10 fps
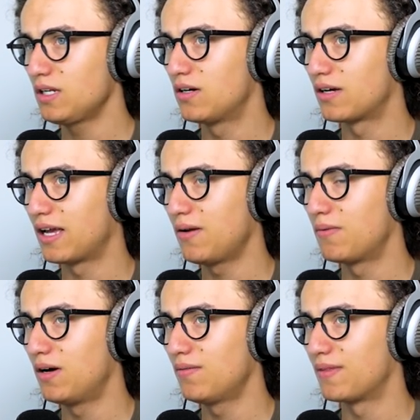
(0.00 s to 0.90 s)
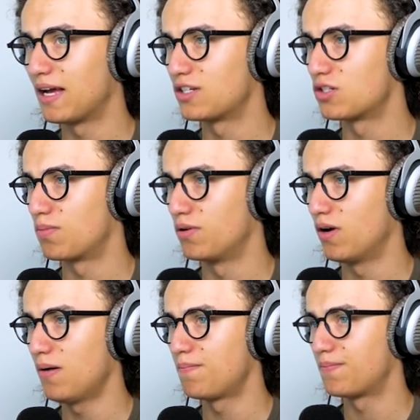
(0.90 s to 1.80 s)
Okay, well, that just blew
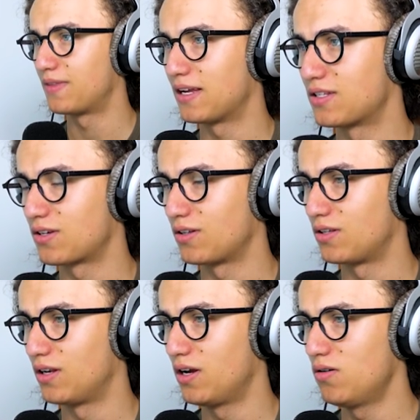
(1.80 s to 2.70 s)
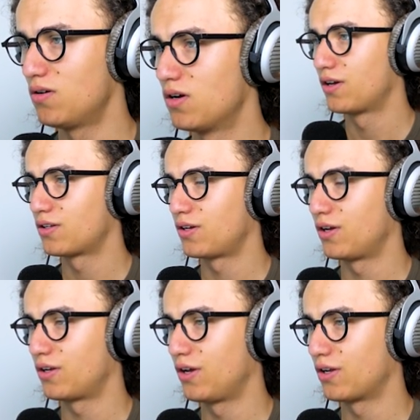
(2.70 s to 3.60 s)
up. That's good to know. Good.
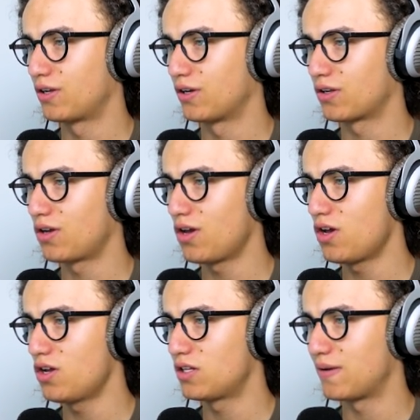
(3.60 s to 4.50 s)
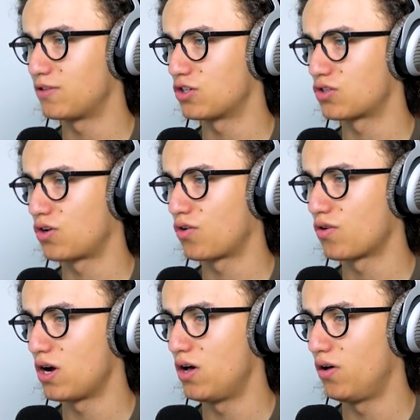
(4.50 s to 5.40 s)
Then just
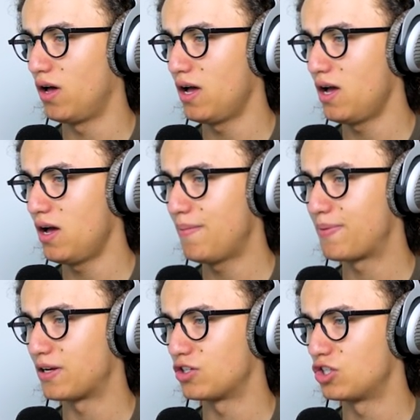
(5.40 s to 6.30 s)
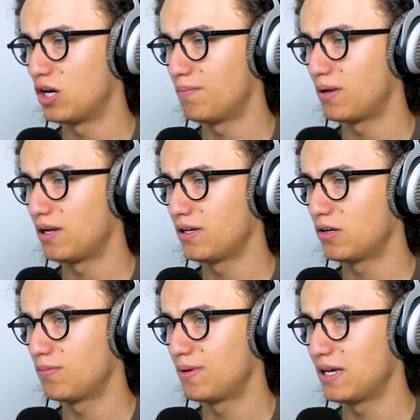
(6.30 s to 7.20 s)
crawl up and jump a
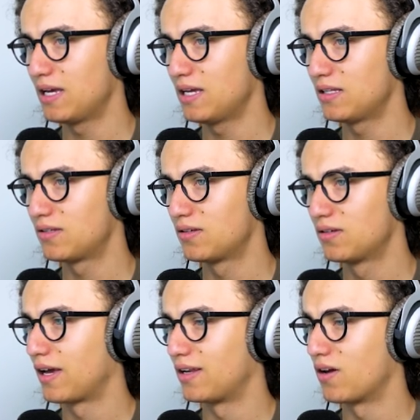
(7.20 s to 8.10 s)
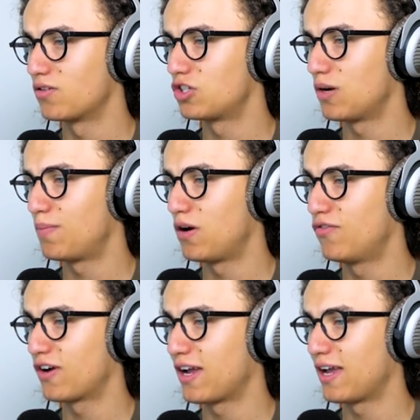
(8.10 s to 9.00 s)
little bit. Hey, don't jump
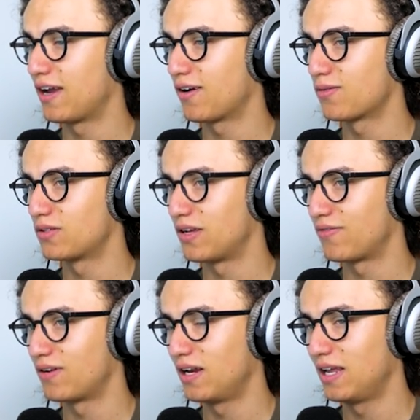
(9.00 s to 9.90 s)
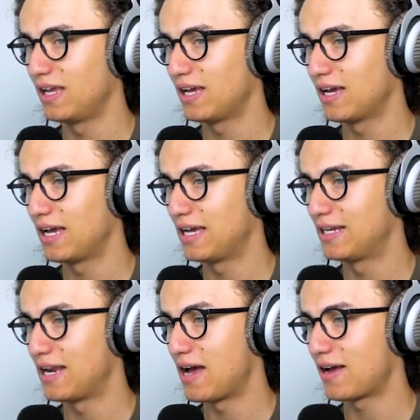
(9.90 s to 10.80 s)
over here. We're definitely
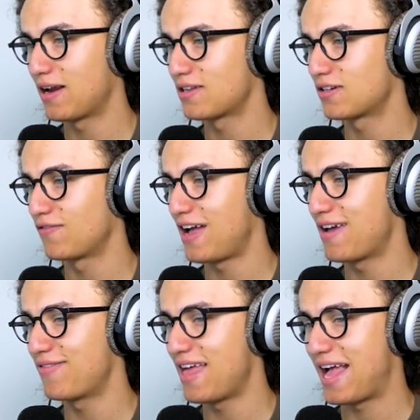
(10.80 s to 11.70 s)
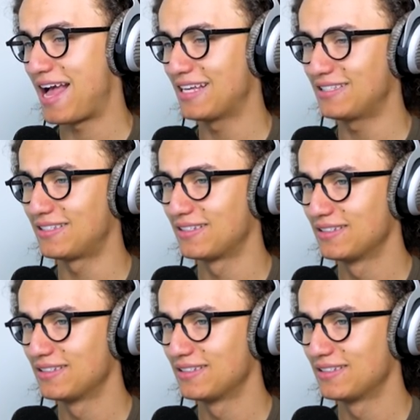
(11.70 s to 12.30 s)
not gonna survive that.